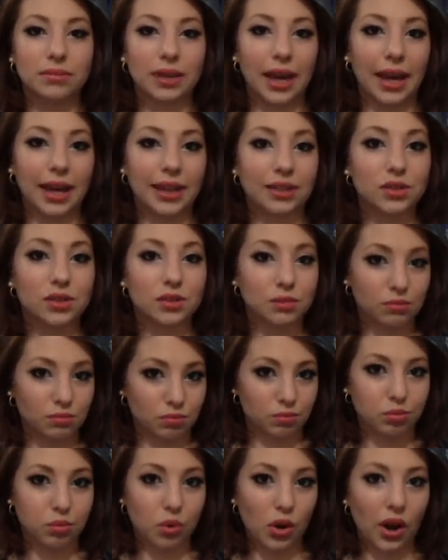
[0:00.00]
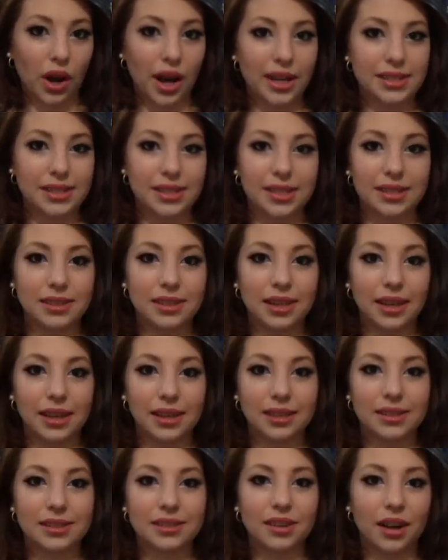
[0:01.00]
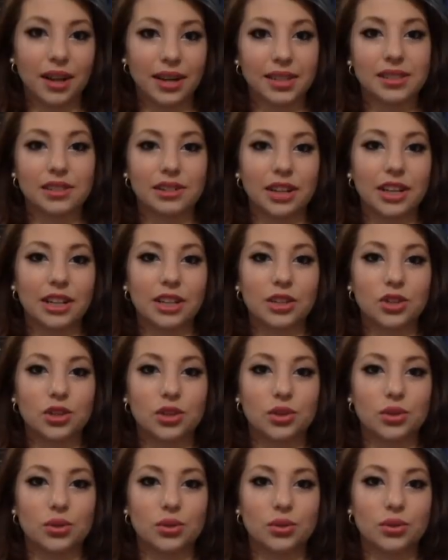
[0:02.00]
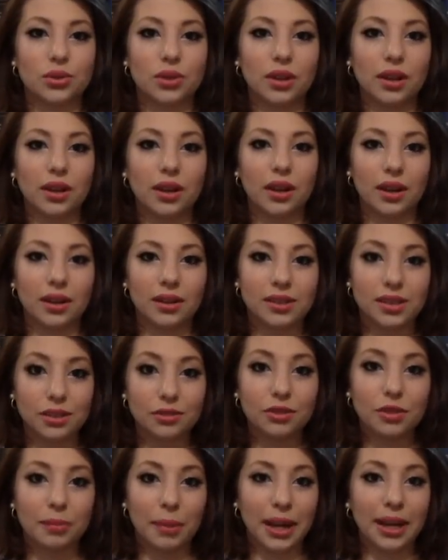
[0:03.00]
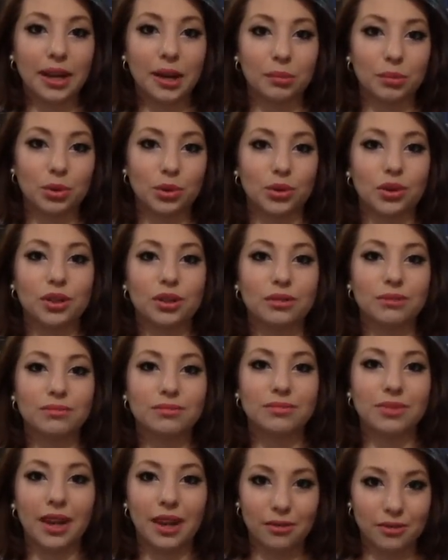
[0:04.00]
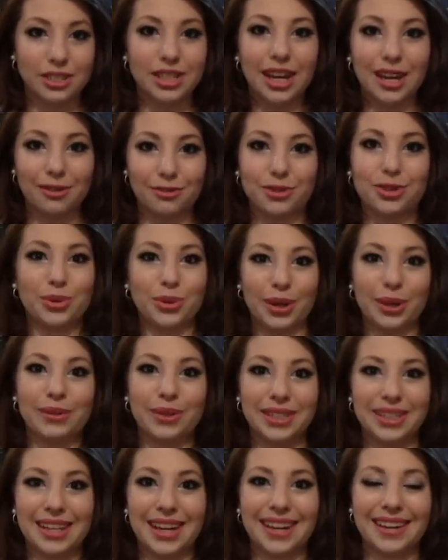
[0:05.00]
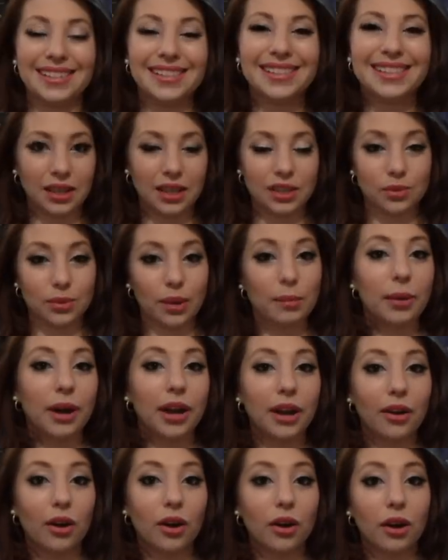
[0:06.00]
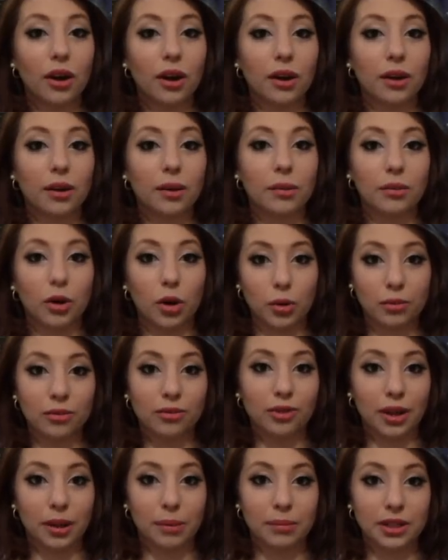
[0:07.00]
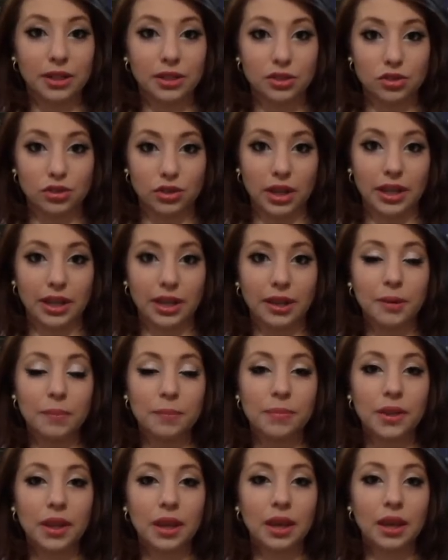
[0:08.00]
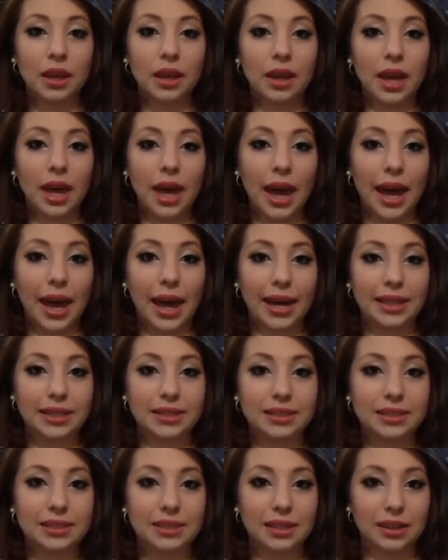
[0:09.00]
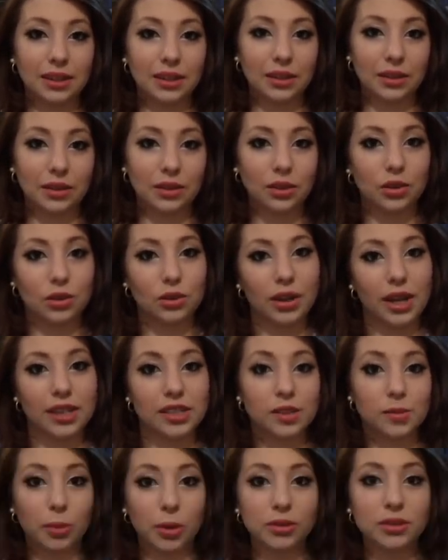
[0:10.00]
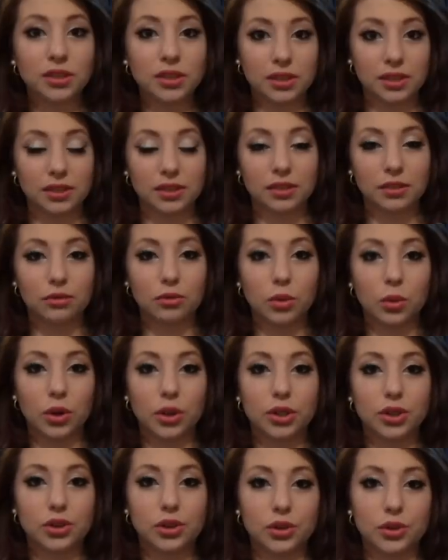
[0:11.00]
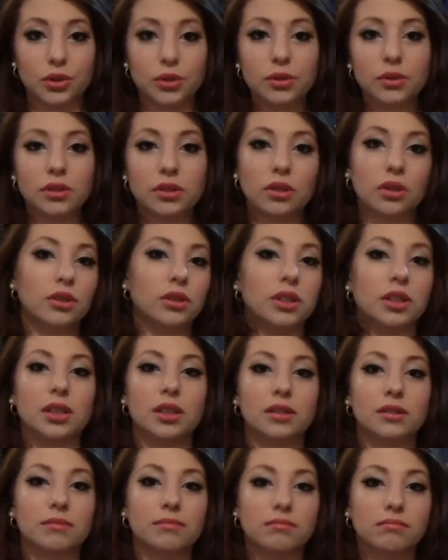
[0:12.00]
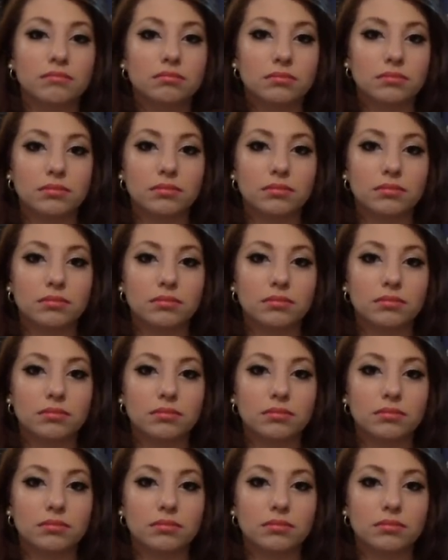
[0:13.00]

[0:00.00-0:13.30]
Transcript: And what I did is I decided to do a different makeup look every day for 21 days. It's run by Open Family Australia, and you get sponsored for what you do, so you can,